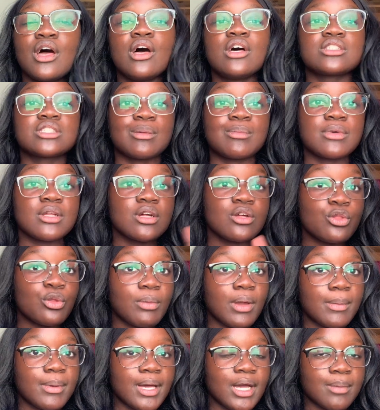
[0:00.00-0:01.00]
So I'm gonna go through
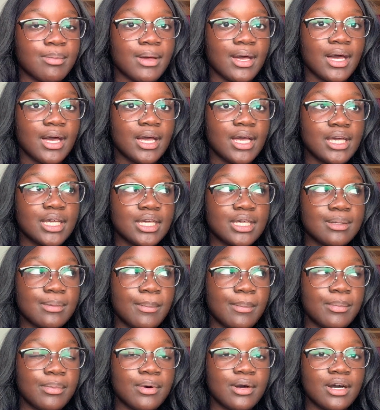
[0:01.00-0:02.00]
my backpack,
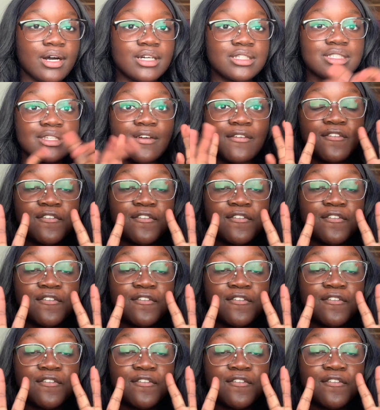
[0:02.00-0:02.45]
but